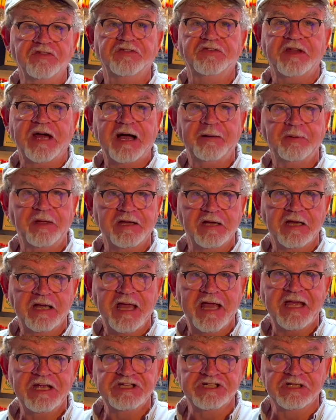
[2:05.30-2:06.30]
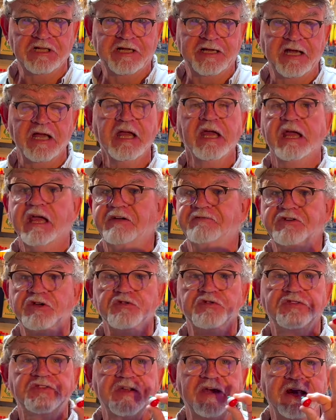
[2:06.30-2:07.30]
stopping occasionally. If you
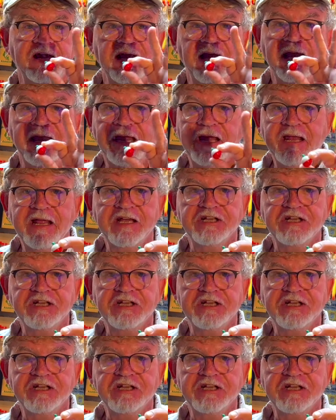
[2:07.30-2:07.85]
see any